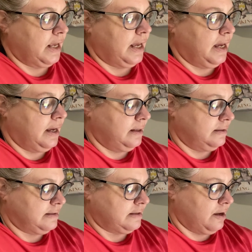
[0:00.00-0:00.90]

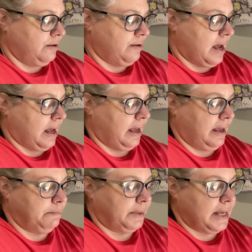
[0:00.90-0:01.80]
And so I
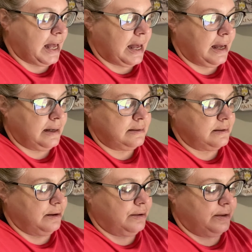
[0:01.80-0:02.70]
am behind
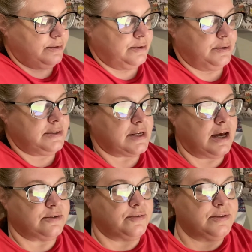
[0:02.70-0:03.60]
on doing
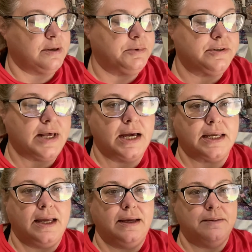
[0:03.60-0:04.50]
socks for summer sock
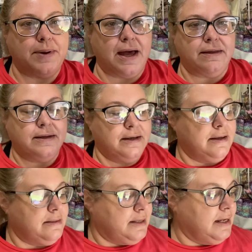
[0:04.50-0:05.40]
camp. I
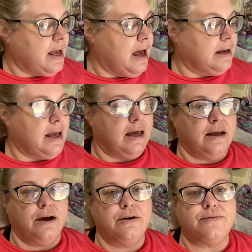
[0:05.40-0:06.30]
think I kind
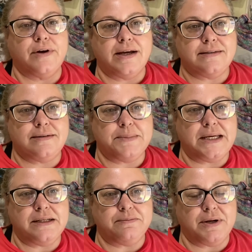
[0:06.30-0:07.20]
of
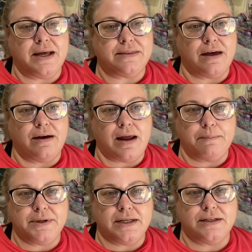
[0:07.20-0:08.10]
overestimated when I thought
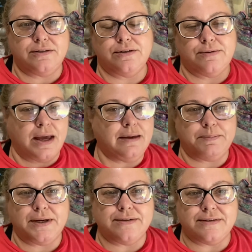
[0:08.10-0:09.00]
I'm going to do 8
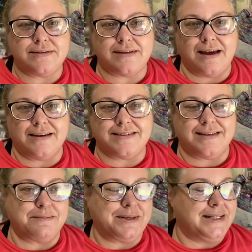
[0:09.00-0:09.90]
pairs of socks
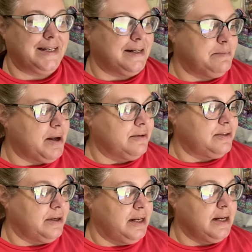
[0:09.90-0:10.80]
and I'm going to get them all
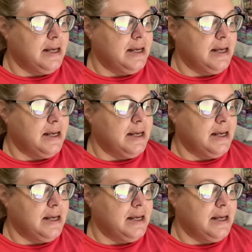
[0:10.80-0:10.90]
done.